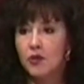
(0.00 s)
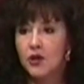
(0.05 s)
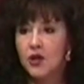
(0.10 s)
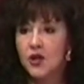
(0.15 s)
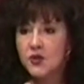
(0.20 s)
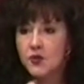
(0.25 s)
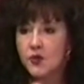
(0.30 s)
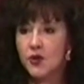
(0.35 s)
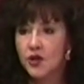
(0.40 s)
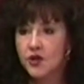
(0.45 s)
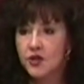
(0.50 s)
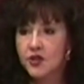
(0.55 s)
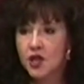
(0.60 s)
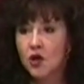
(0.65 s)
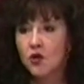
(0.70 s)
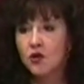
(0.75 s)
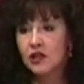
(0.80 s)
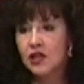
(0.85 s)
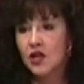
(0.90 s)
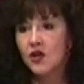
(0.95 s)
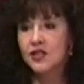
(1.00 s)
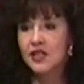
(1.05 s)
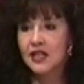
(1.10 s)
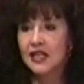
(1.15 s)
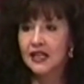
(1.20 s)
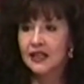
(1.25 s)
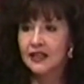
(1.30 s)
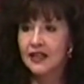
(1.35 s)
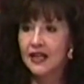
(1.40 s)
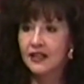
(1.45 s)
because we are so
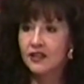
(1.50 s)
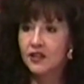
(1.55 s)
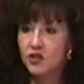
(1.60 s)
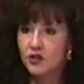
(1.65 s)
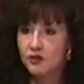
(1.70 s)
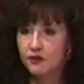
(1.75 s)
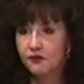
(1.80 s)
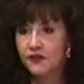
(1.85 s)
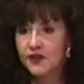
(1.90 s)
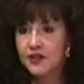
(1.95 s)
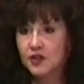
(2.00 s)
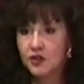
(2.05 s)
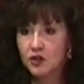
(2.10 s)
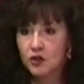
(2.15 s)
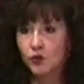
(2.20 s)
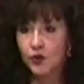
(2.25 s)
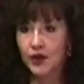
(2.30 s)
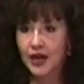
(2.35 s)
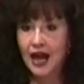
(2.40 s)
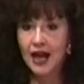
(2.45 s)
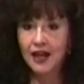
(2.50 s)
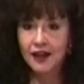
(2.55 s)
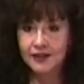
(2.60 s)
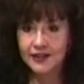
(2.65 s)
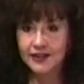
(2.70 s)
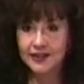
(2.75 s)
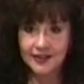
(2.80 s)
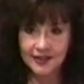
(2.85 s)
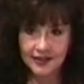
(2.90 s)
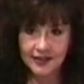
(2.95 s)
closely connected to physical
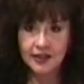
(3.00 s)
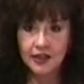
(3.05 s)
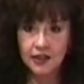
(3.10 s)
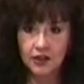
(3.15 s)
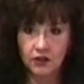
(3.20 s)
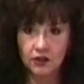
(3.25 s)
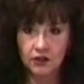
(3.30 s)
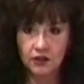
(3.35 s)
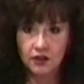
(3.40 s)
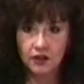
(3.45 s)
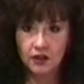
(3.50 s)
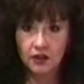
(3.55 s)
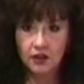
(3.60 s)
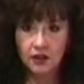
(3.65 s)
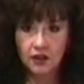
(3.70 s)
reality still